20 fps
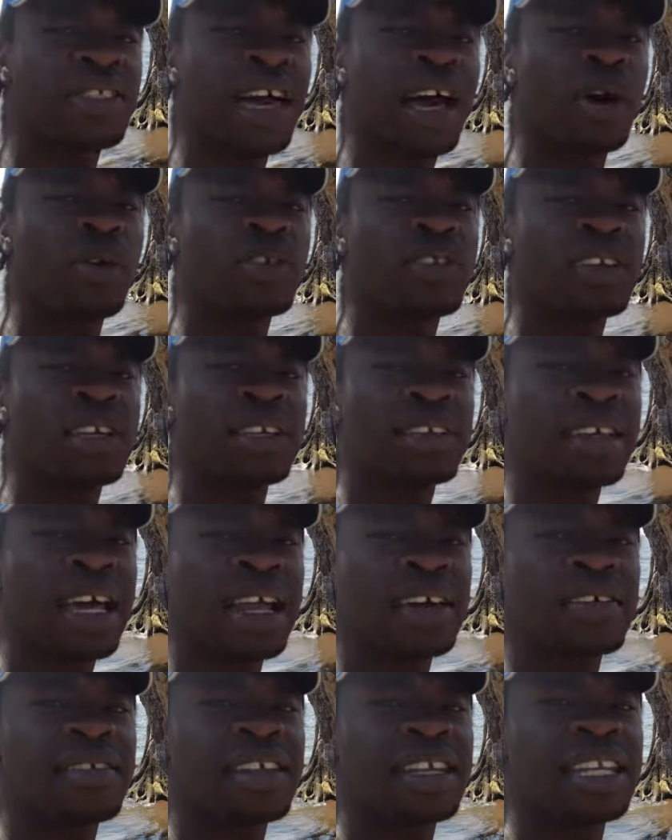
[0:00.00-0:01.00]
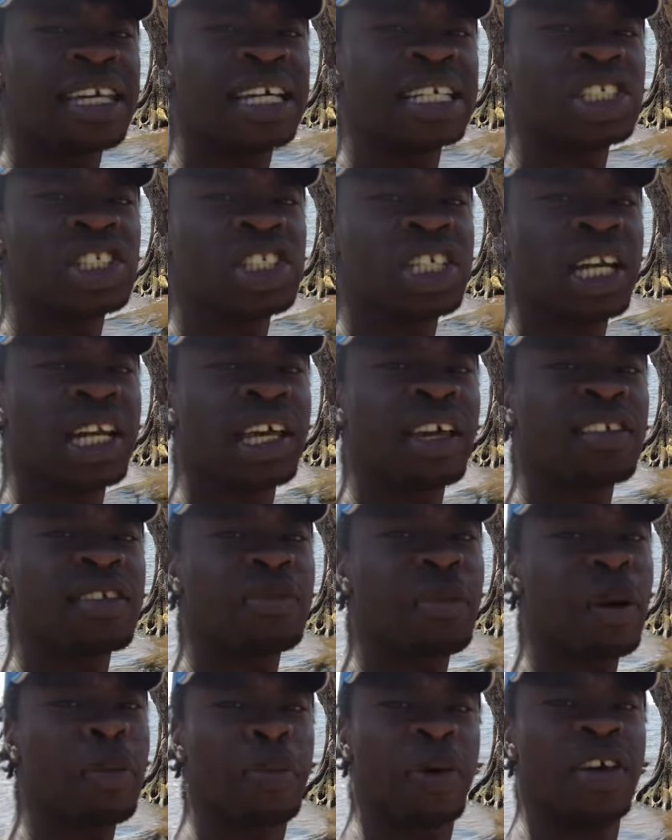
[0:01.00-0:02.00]
thousand Tanzanian
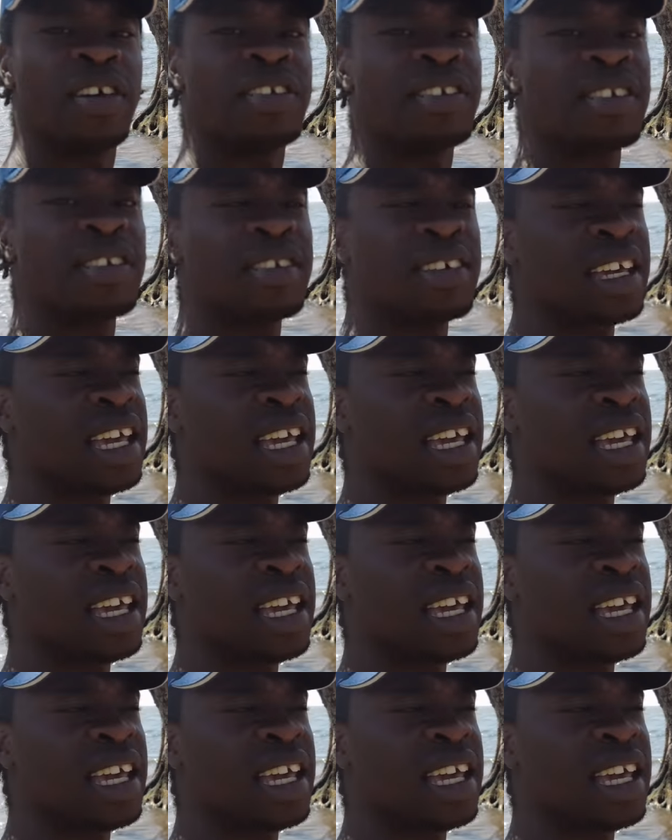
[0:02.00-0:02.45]
shillings per person